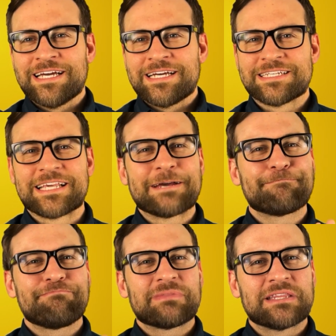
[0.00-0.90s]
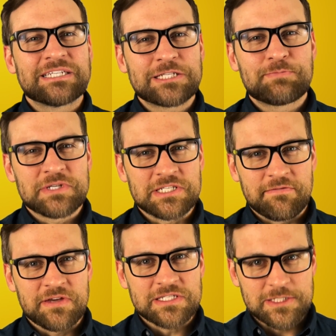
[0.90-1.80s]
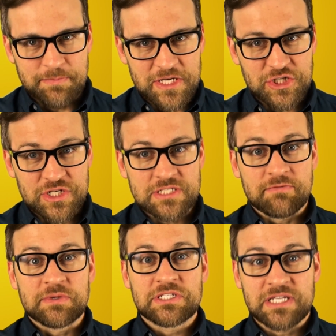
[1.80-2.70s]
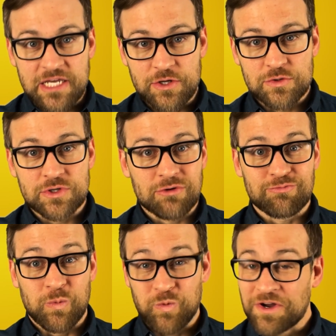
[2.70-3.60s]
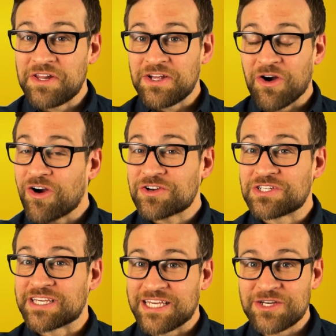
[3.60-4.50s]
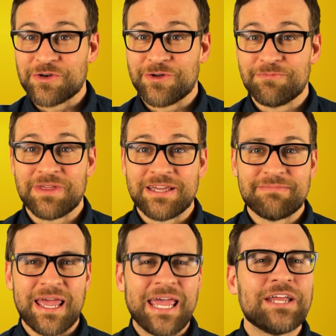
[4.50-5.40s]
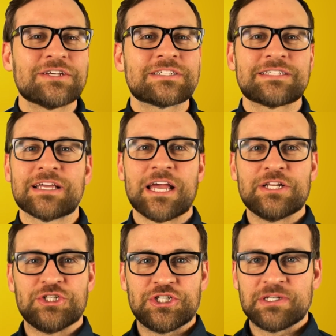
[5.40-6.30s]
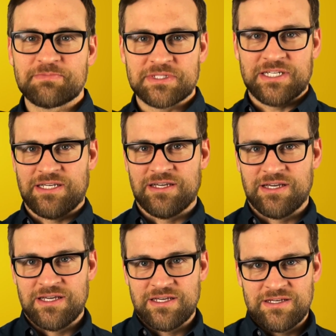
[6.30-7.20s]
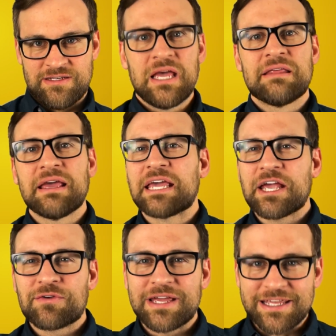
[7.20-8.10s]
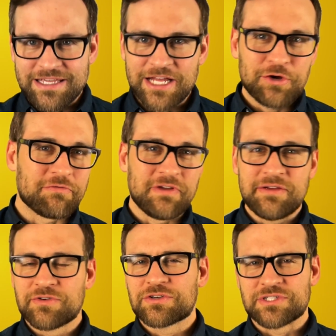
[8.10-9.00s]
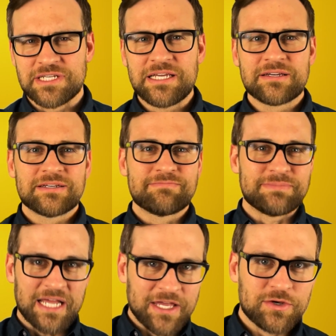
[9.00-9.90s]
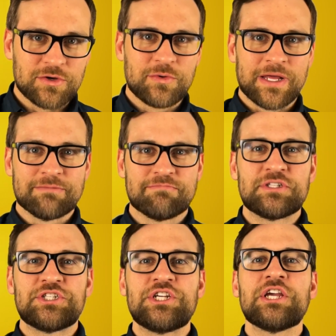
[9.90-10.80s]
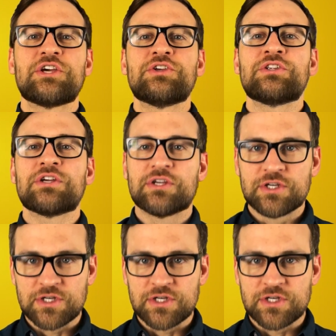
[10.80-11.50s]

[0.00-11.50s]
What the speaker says: is that this specific species of mosquitoes are really hard to kill, the Aedes aegypti. They carry yellow fever, Zika, dengue, and chikungunya.